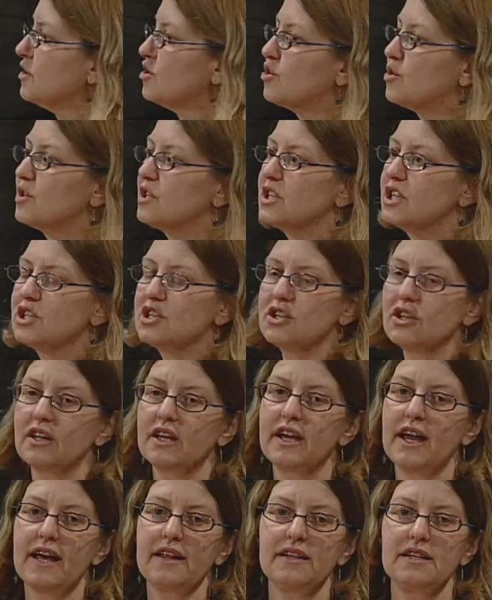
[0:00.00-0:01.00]

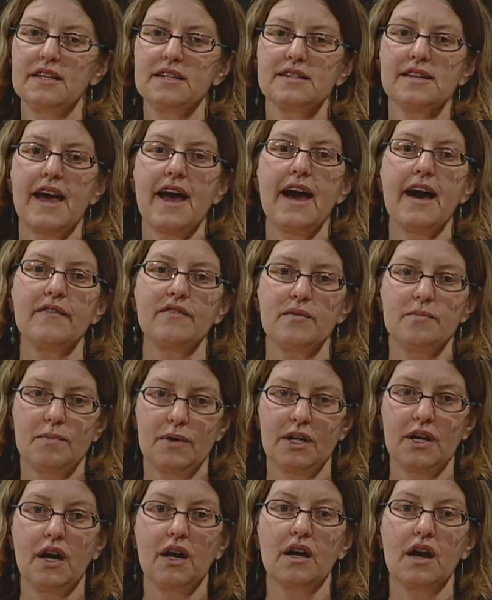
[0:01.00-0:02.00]
traditionally, LEDs haven't
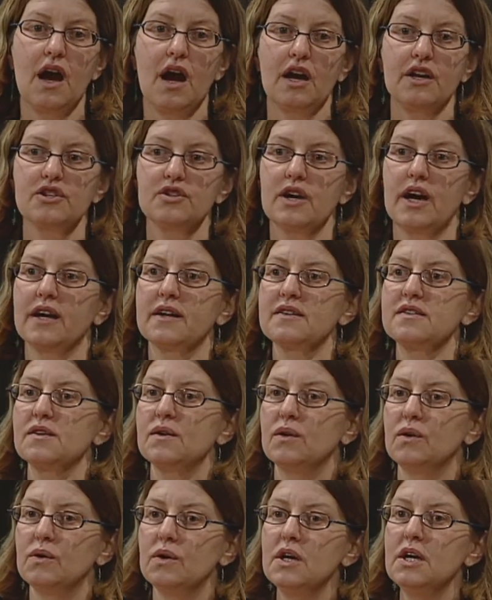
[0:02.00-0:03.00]
been on contract,
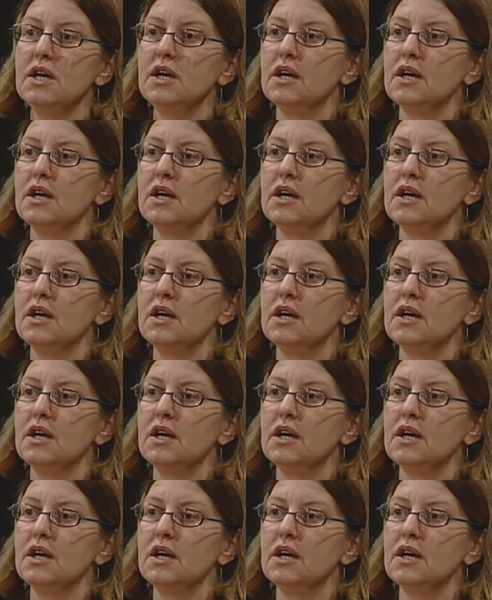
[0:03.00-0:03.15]
so